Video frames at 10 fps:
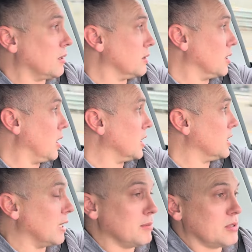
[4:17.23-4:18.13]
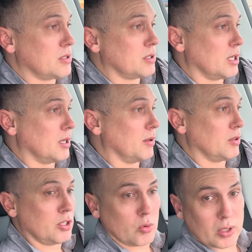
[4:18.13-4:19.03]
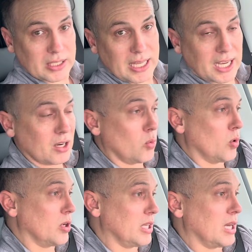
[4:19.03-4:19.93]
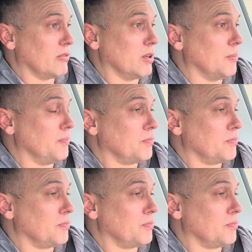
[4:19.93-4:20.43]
because a lot of times you won't get that kind of warranty out of a